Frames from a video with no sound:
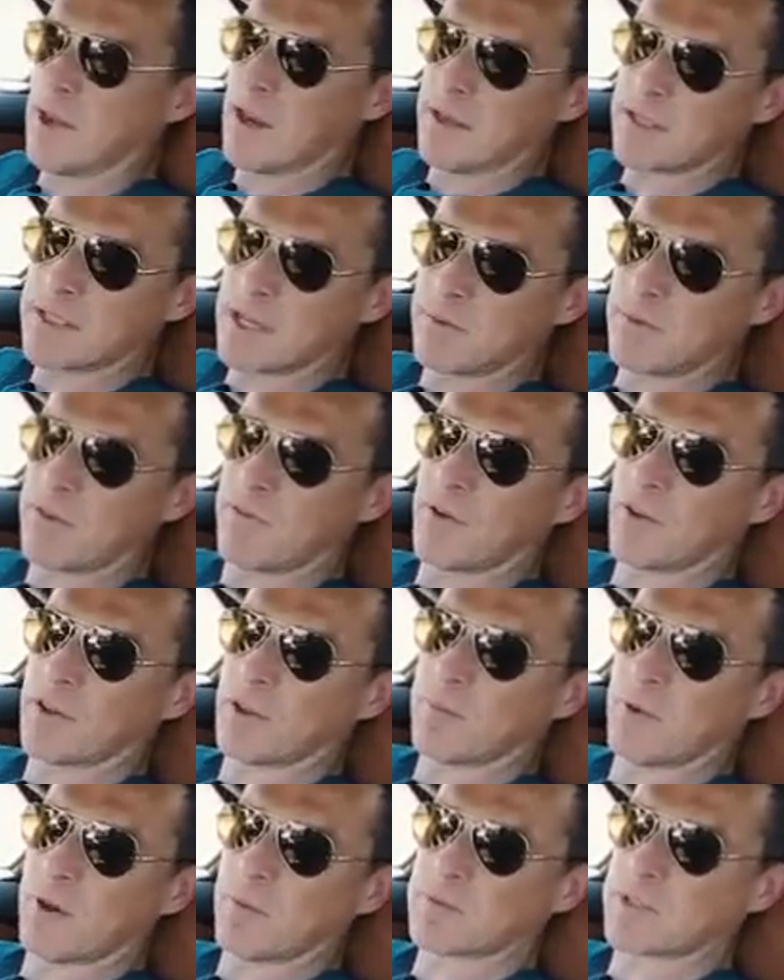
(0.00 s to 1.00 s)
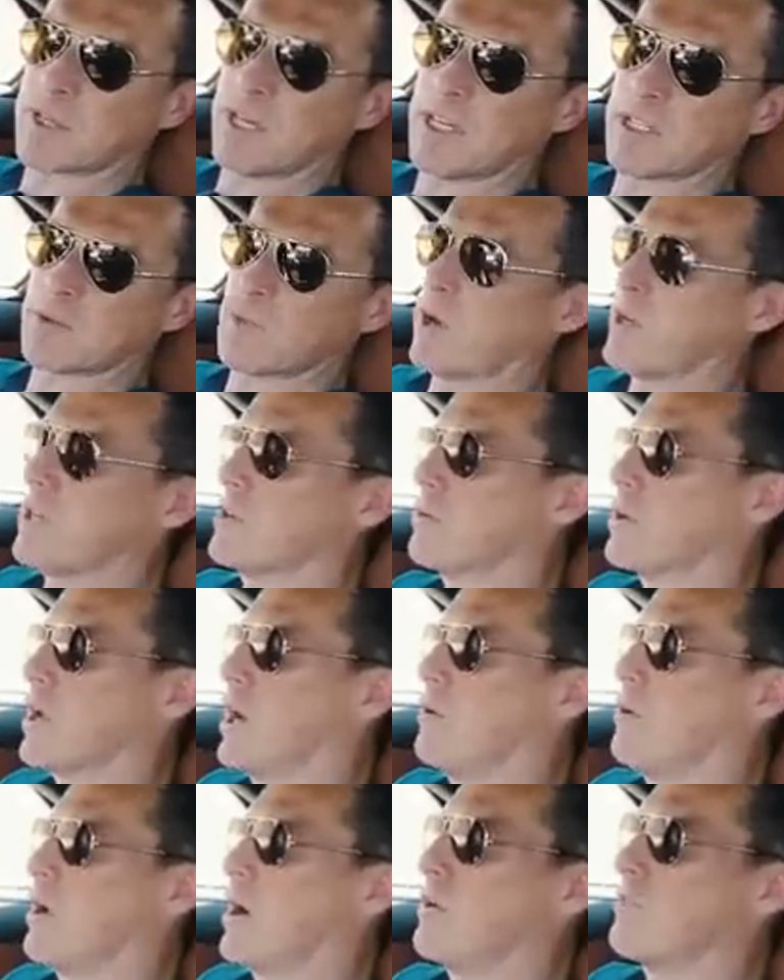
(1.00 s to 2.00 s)
The only time you feel the bumps is when you
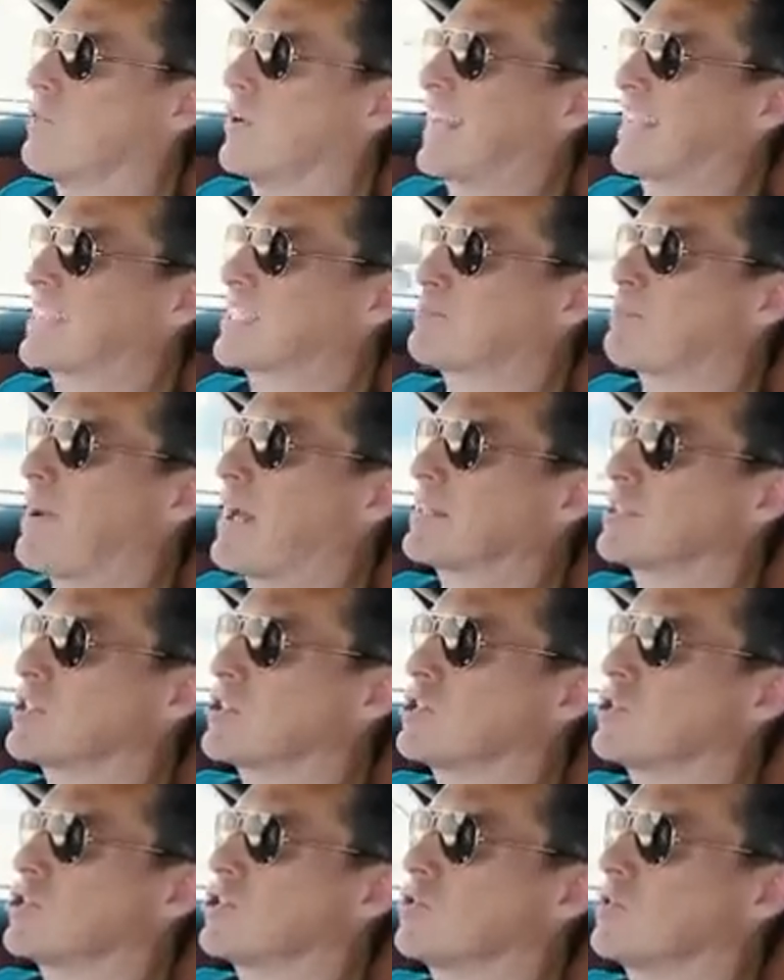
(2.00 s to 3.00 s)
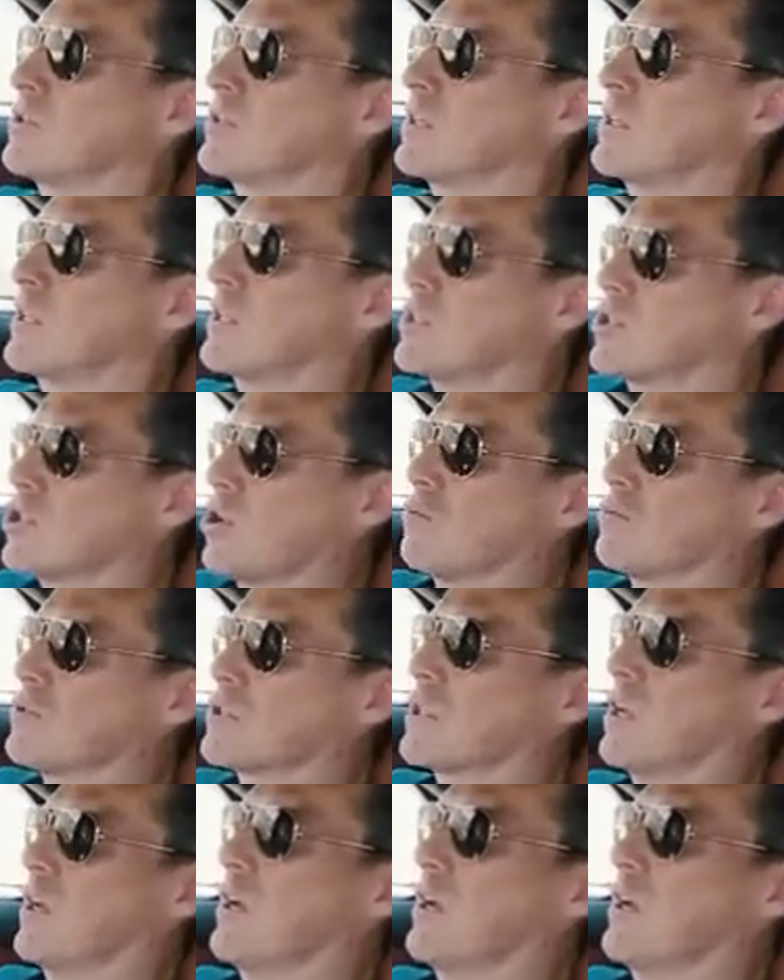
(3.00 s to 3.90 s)
go over an expansion joint and it jolts